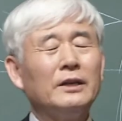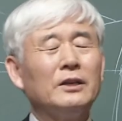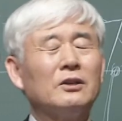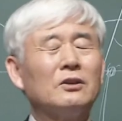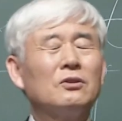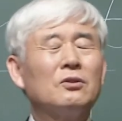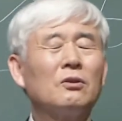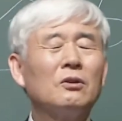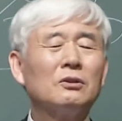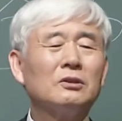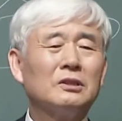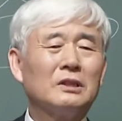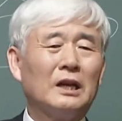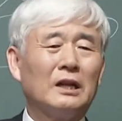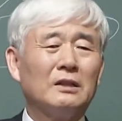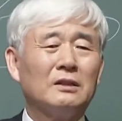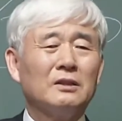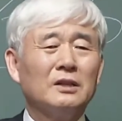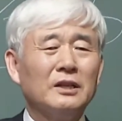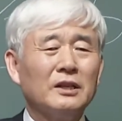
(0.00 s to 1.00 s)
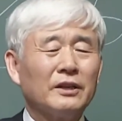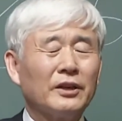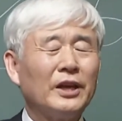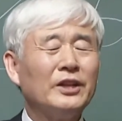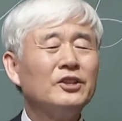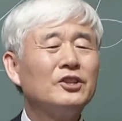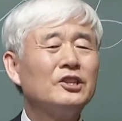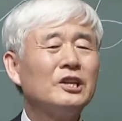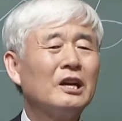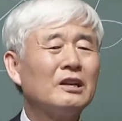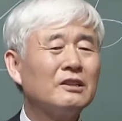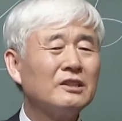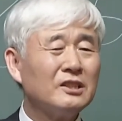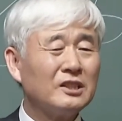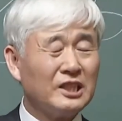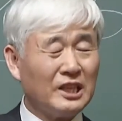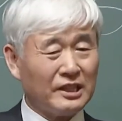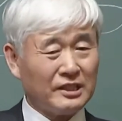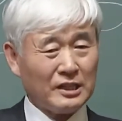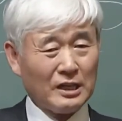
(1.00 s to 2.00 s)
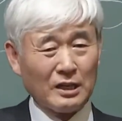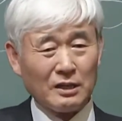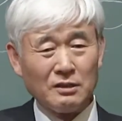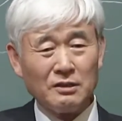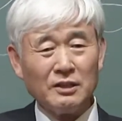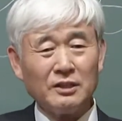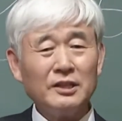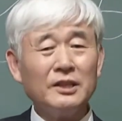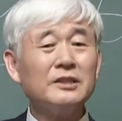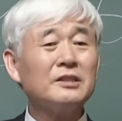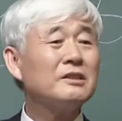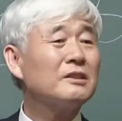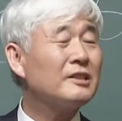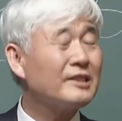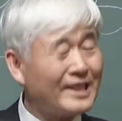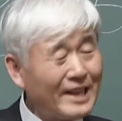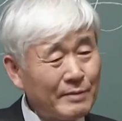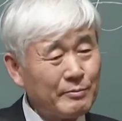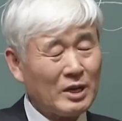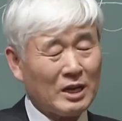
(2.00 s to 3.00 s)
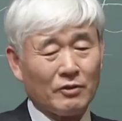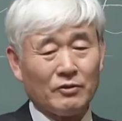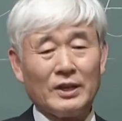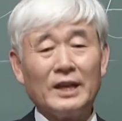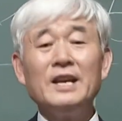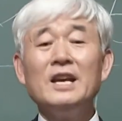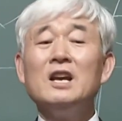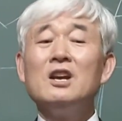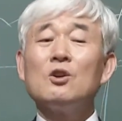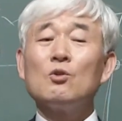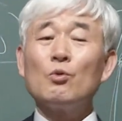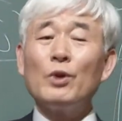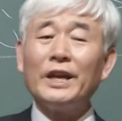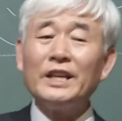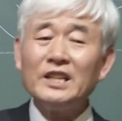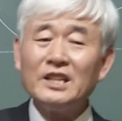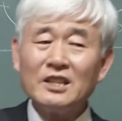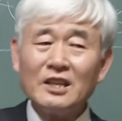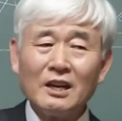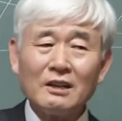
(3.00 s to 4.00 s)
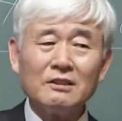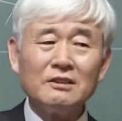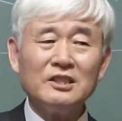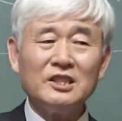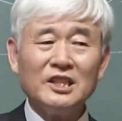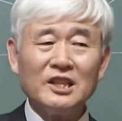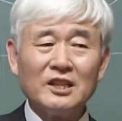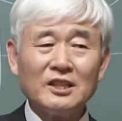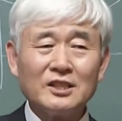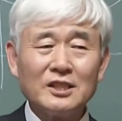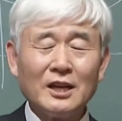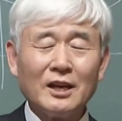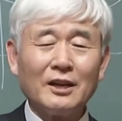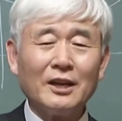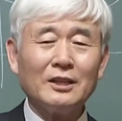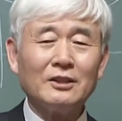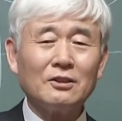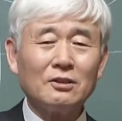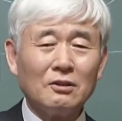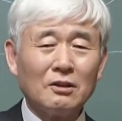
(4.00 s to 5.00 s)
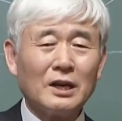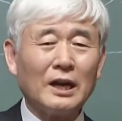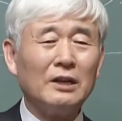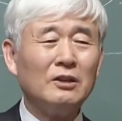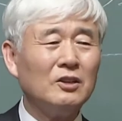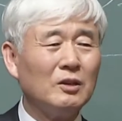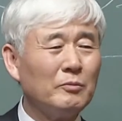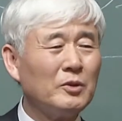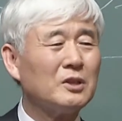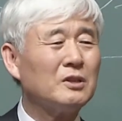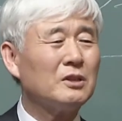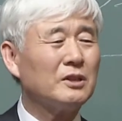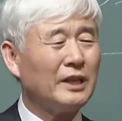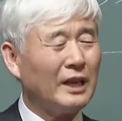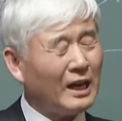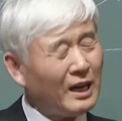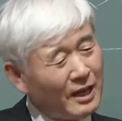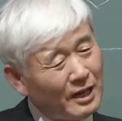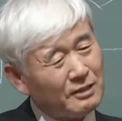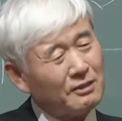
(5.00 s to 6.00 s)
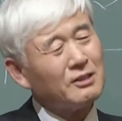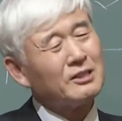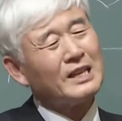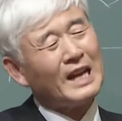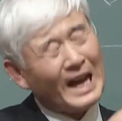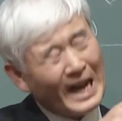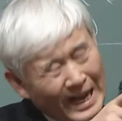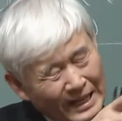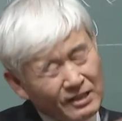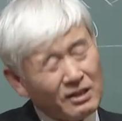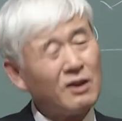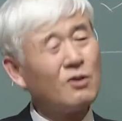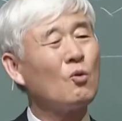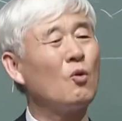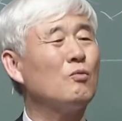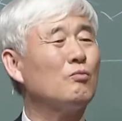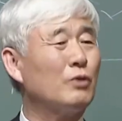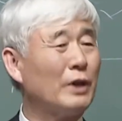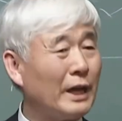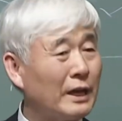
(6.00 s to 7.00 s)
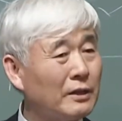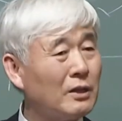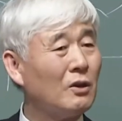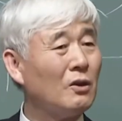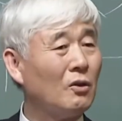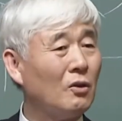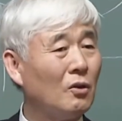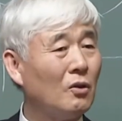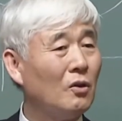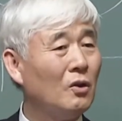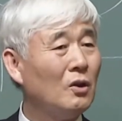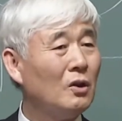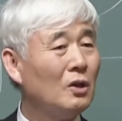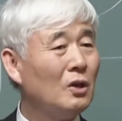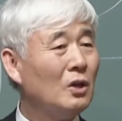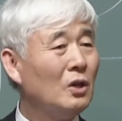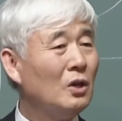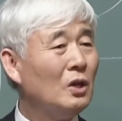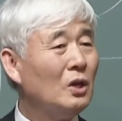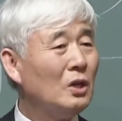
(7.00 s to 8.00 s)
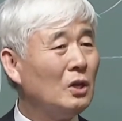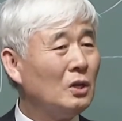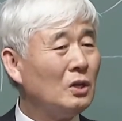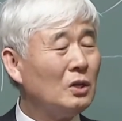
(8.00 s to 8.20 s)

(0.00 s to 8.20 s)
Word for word: If you think about what is necessary for a decent job, you know that you need to, at least, study for four years at a college.